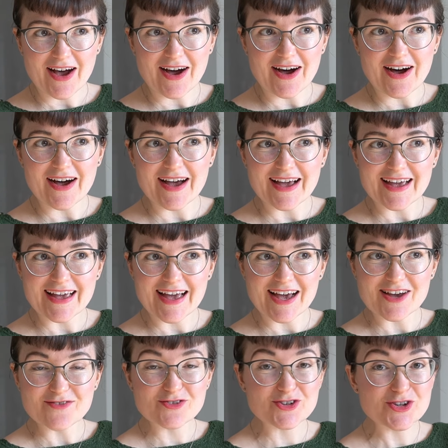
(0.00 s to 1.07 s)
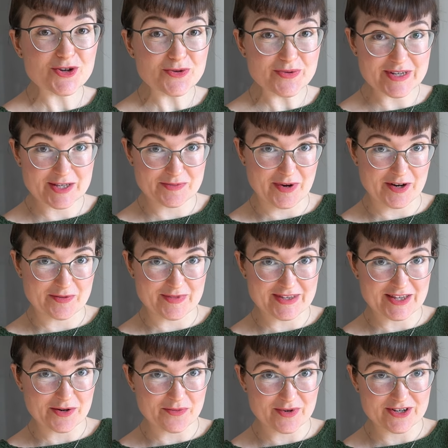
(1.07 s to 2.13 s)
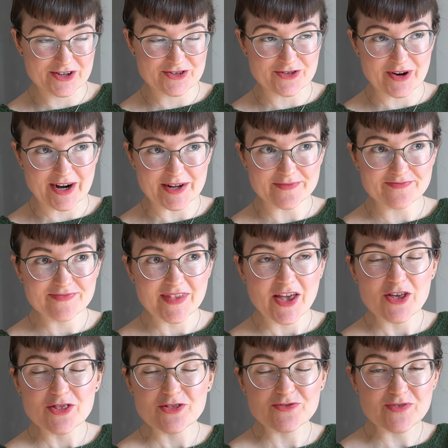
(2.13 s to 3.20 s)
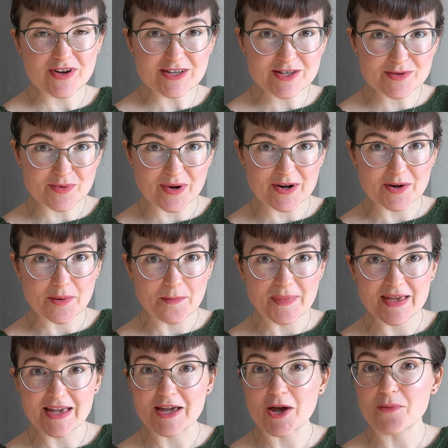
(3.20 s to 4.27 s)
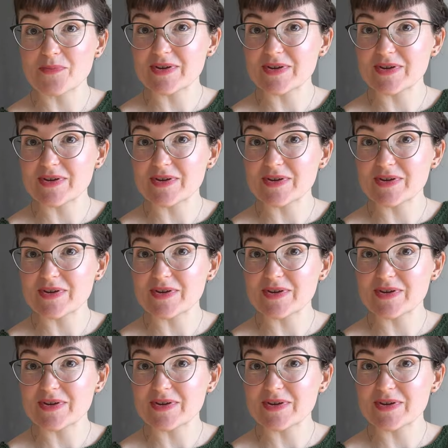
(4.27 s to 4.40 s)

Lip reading: I have two experiments I want to try. The first one being